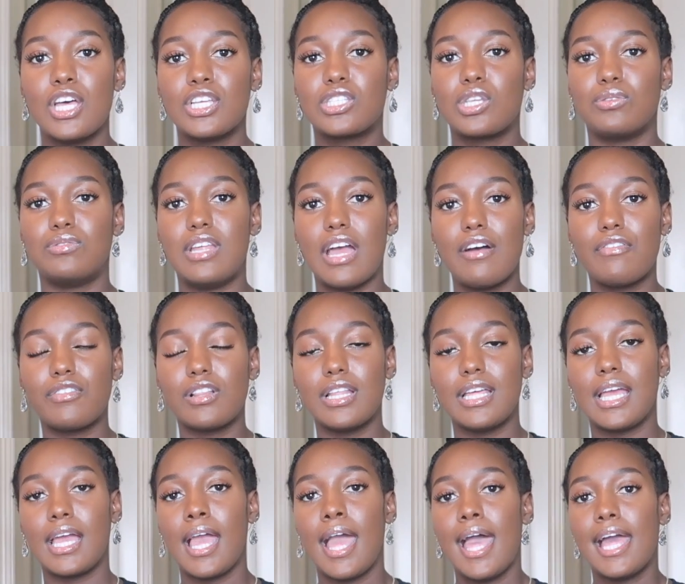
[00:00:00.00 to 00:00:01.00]
So
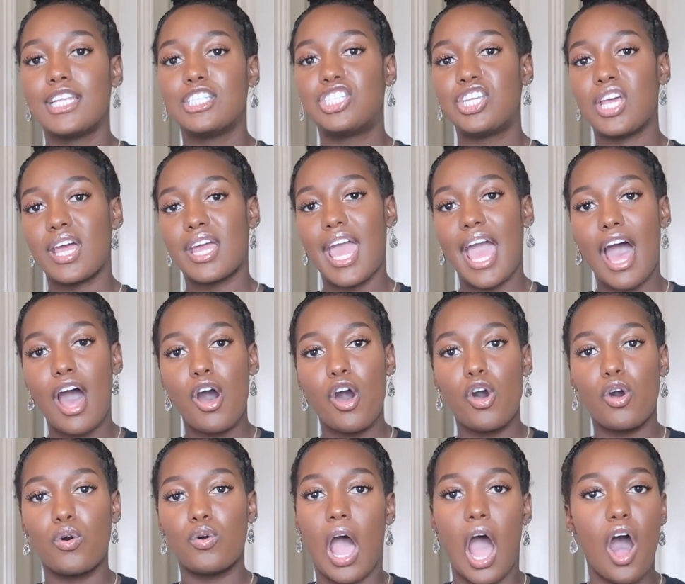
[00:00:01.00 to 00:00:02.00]
definitely check
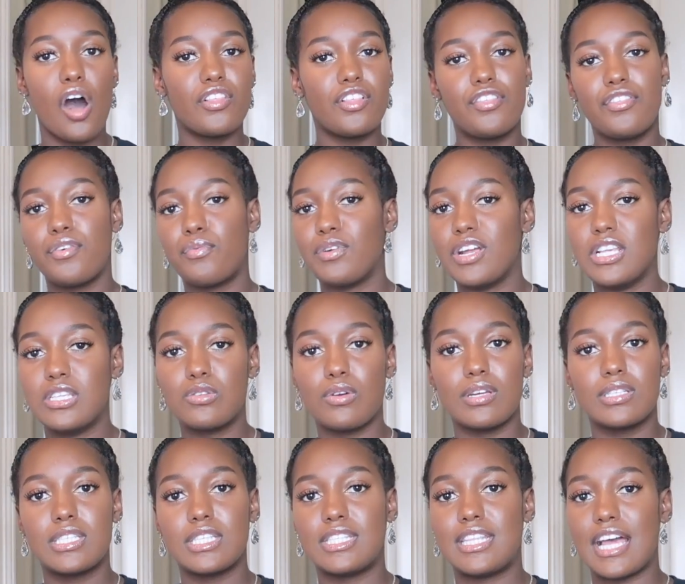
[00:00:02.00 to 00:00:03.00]
out all of the
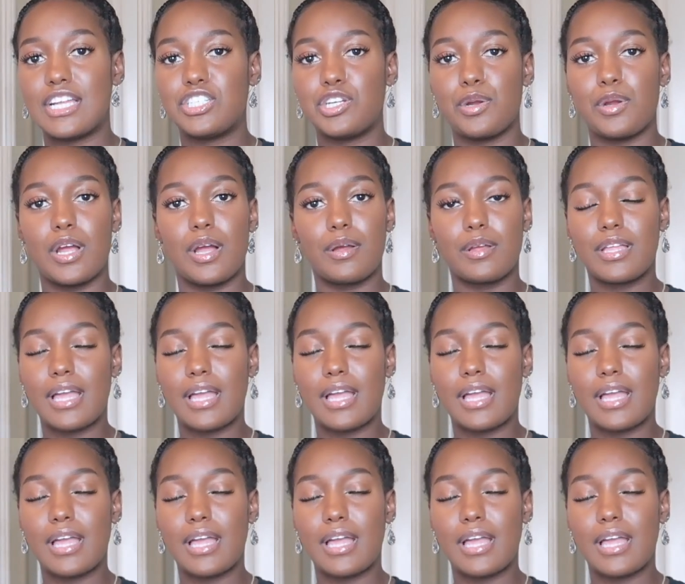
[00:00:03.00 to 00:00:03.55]
resources that your